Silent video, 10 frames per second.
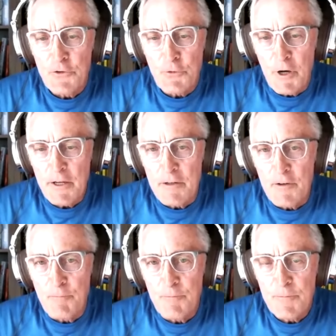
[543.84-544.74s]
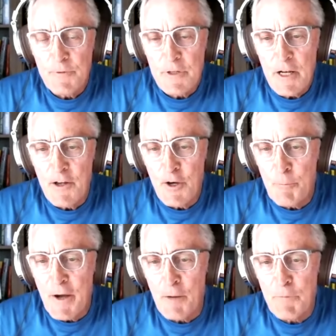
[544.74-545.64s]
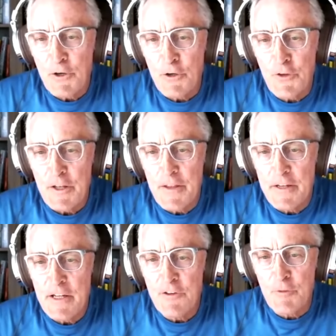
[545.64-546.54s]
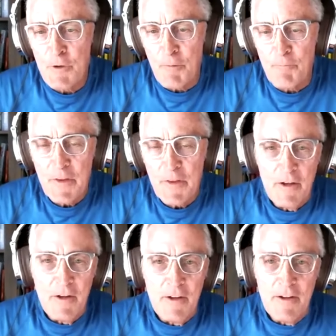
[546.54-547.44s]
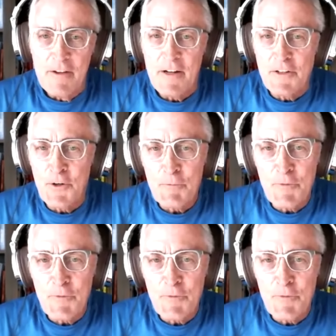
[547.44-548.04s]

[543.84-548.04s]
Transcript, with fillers: so I can kind of help out because they, they need some help. And you know, I'm